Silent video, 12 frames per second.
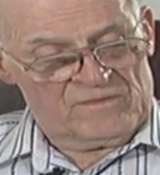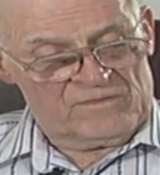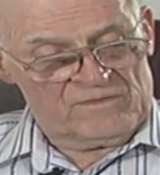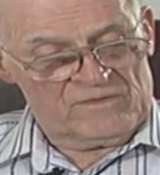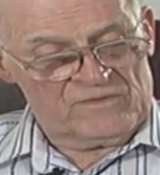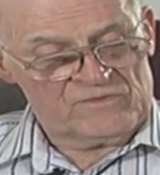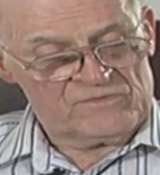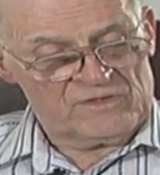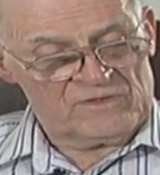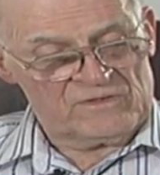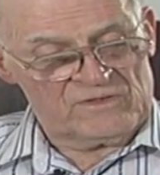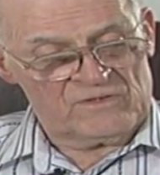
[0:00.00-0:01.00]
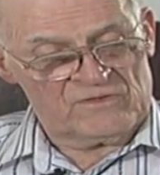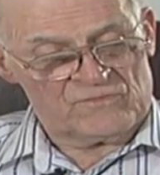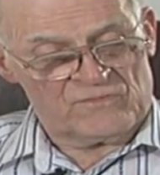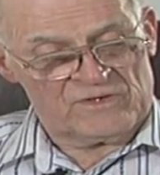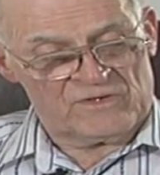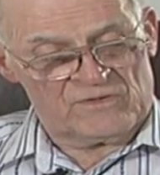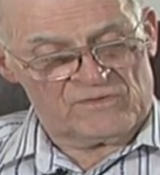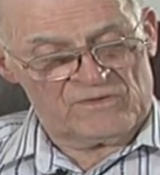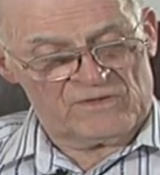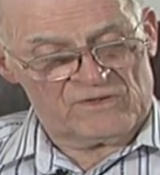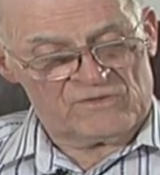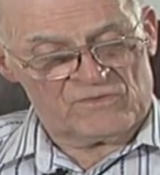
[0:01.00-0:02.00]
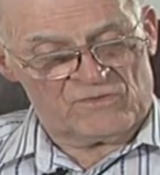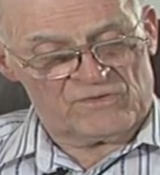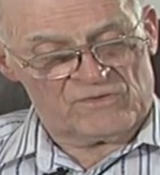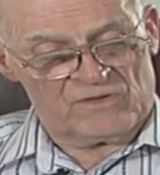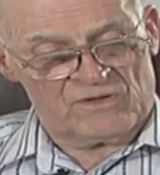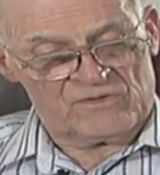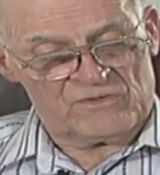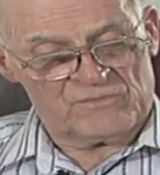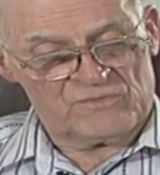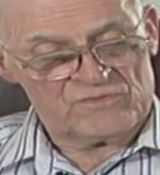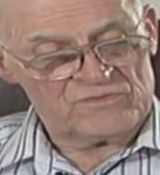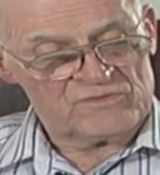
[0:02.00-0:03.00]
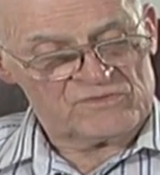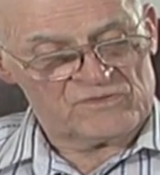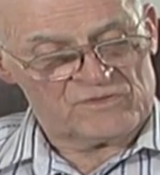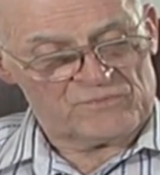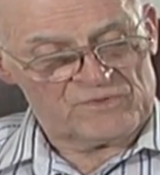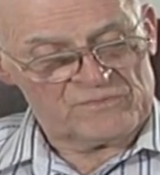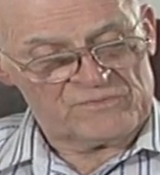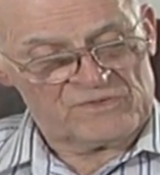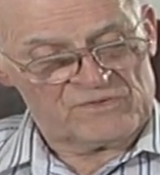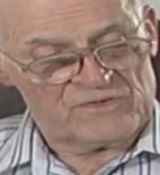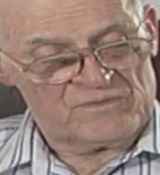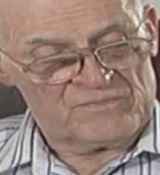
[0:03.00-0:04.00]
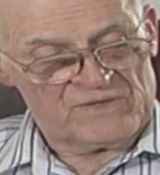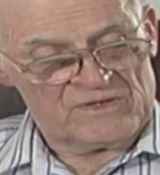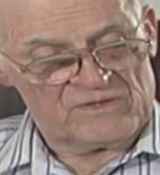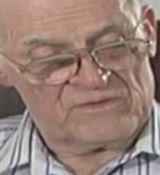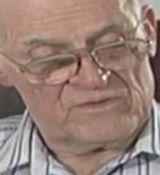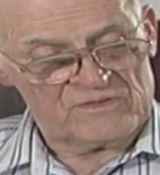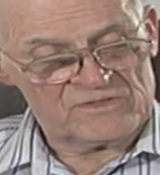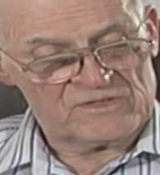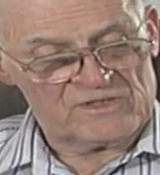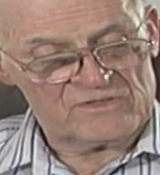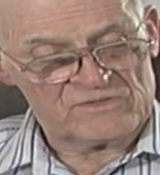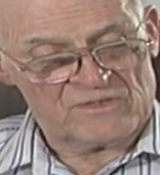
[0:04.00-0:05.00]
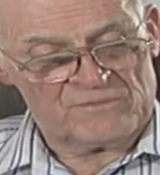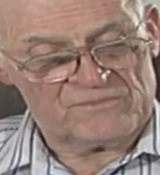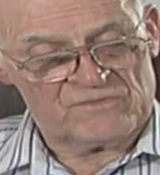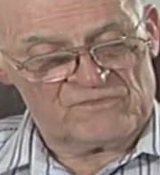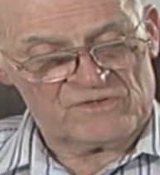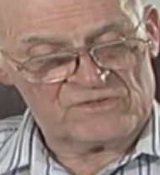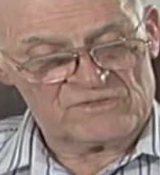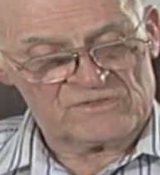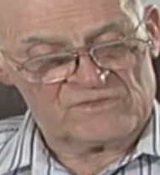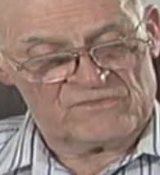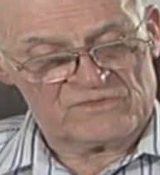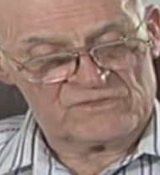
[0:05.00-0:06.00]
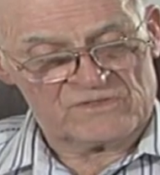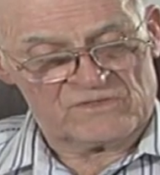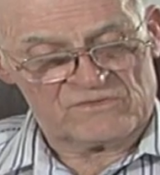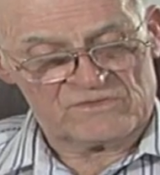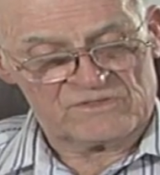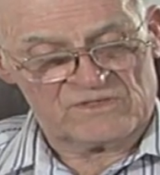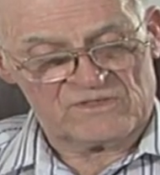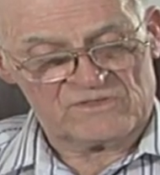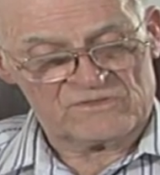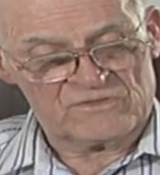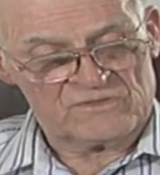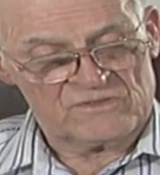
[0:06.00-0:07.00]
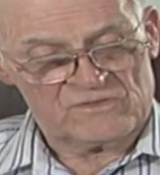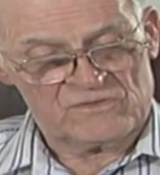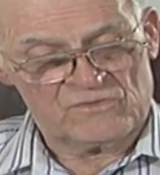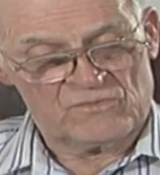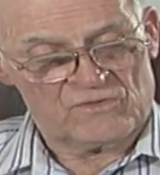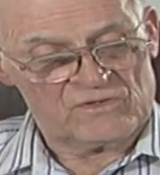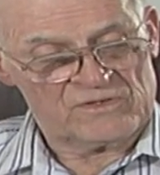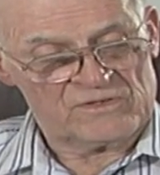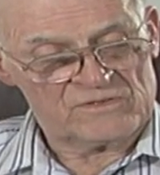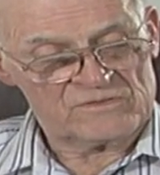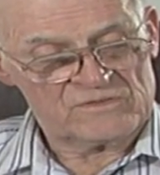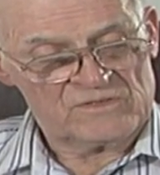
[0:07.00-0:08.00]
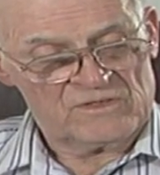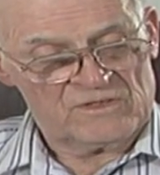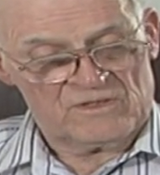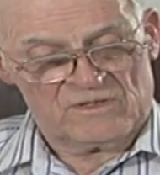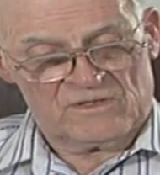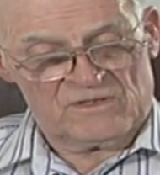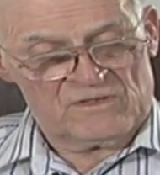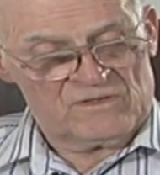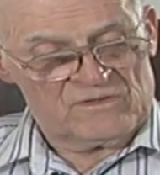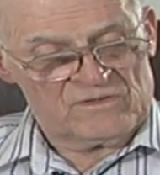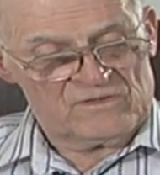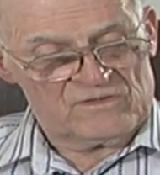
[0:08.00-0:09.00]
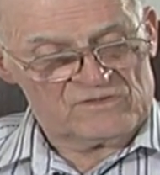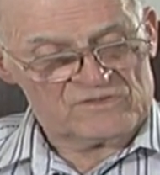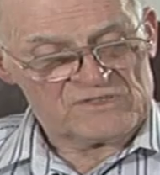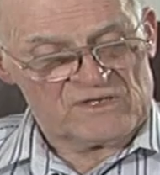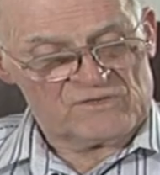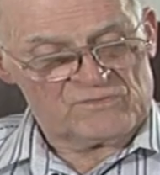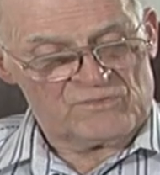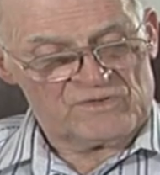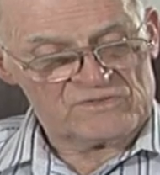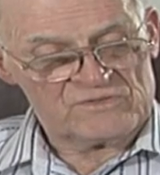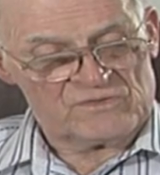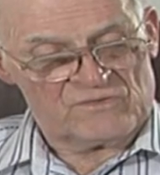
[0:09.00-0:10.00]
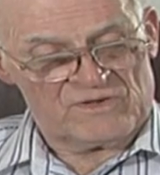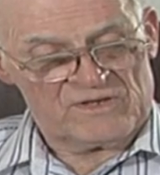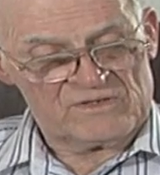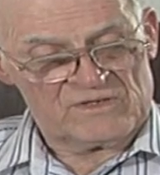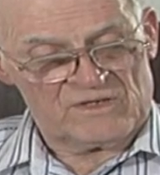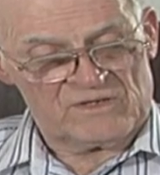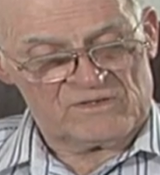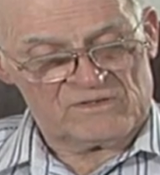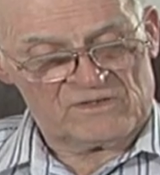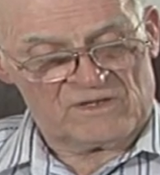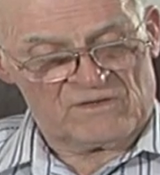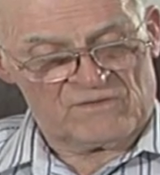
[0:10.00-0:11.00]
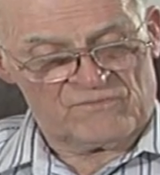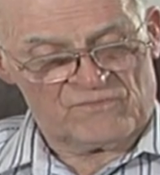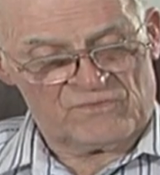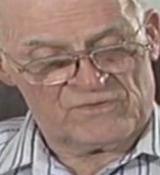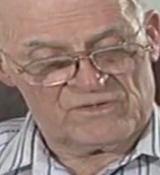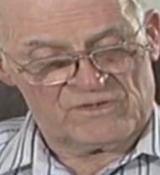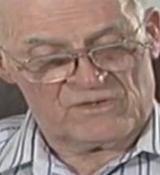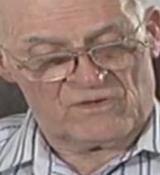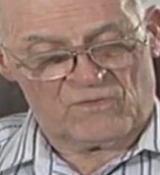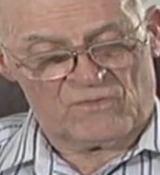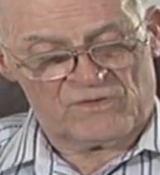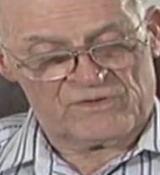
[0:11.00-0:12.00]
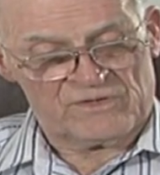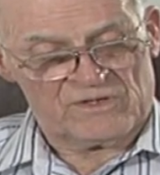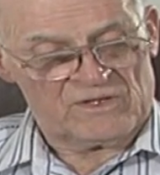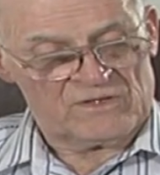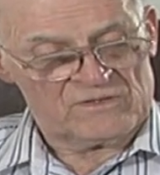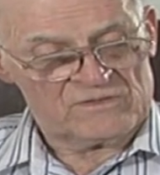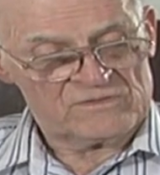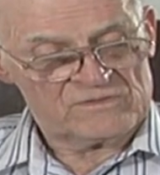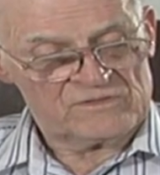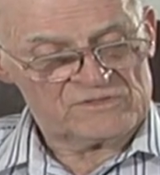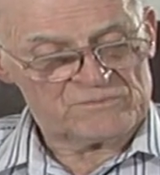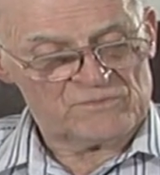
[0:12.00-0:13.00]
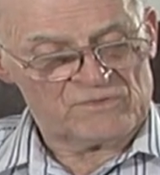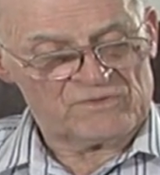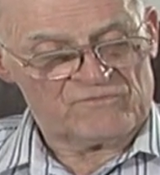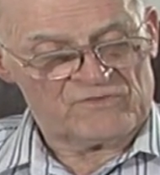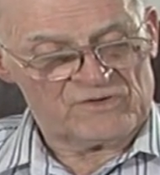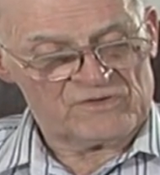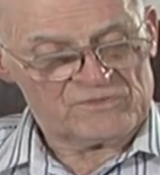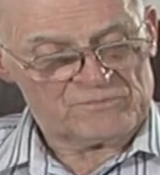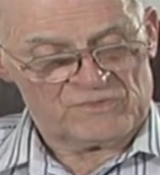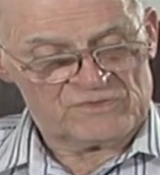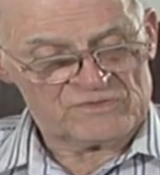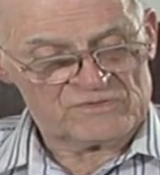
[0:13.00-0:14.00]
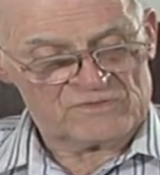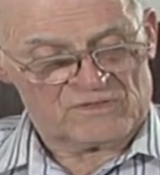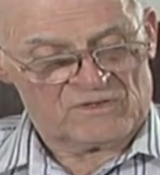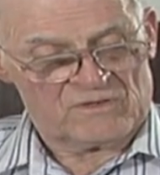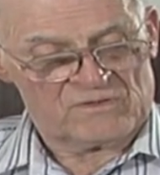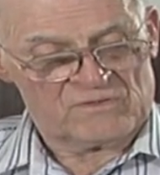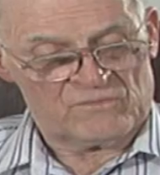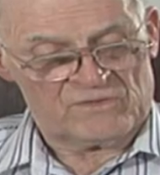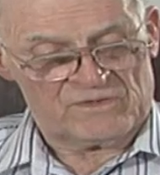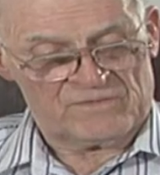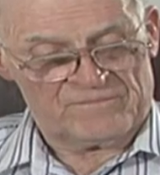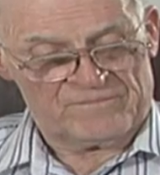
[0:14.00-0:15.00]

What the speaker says: And he sent in his regular editorial contributions to the Presbyterian Banner, in this case observations of the southern states, New Orleans, the Southwest, Grand Canyon, California, and the Hawaiian Islands. He spoke in various places along the way.